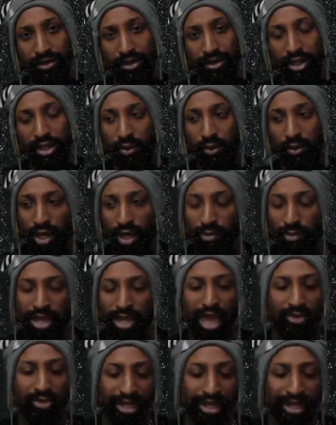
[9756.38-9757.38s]
You want to be
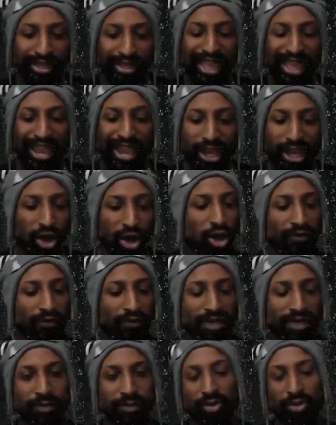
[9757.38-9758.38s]
able to let go of
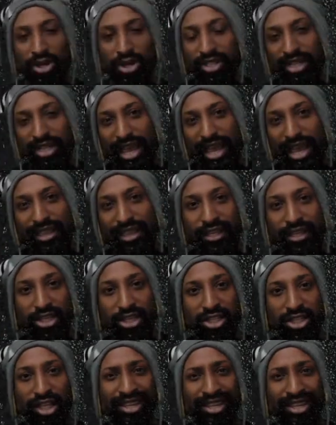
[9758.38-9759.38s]
this personality
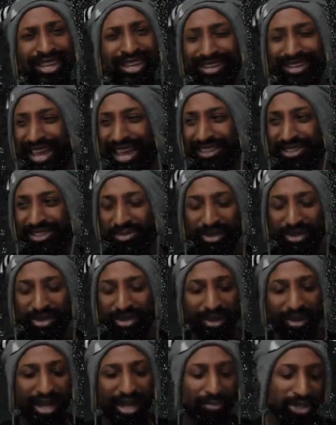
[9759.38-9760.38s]
shit, not be,
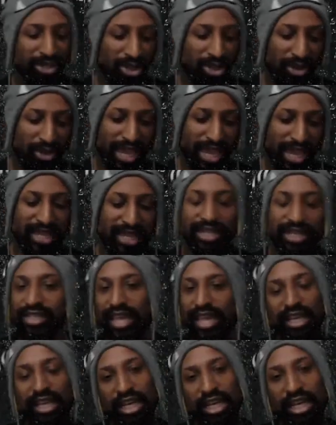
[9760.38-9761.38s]
not be so
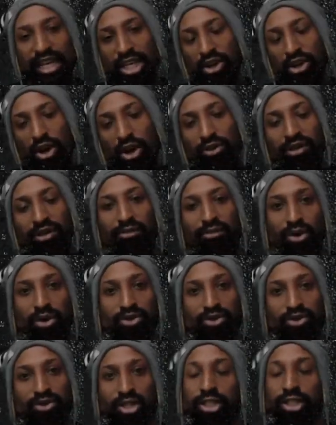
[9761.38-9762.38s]
inundated in your own
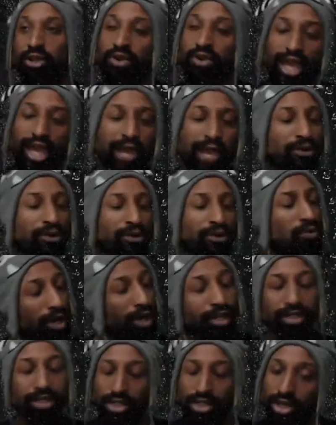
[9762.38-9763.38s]
emotions. Okay, well,
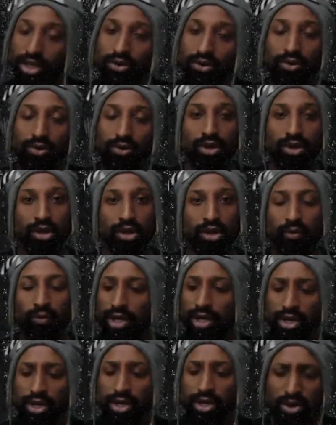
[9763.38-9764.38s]
what is you?
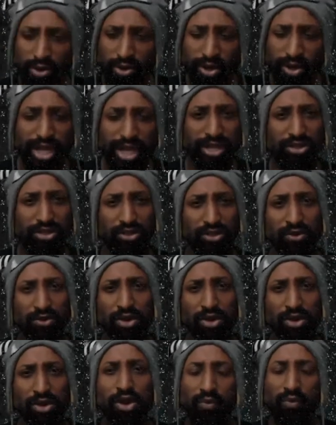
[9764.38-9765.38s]
What are you agreeing to?
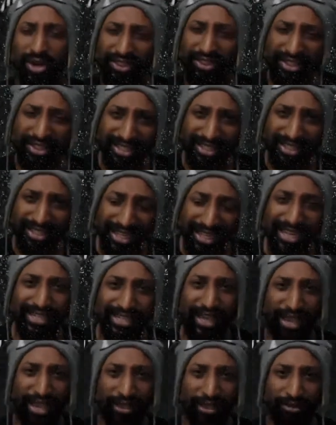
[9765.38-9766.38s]
What are the
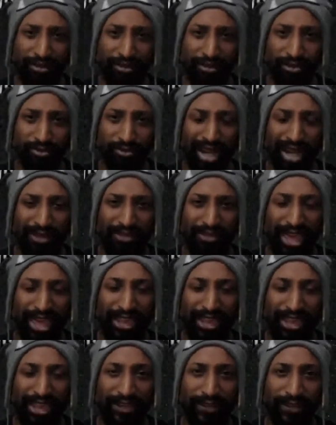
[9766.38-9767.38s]
details around
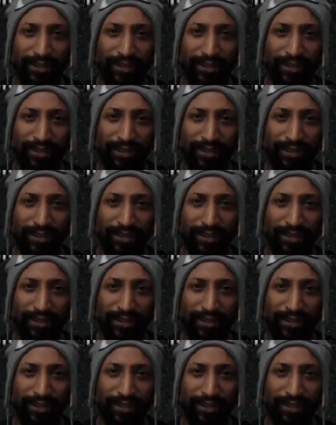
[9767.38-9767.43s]
that?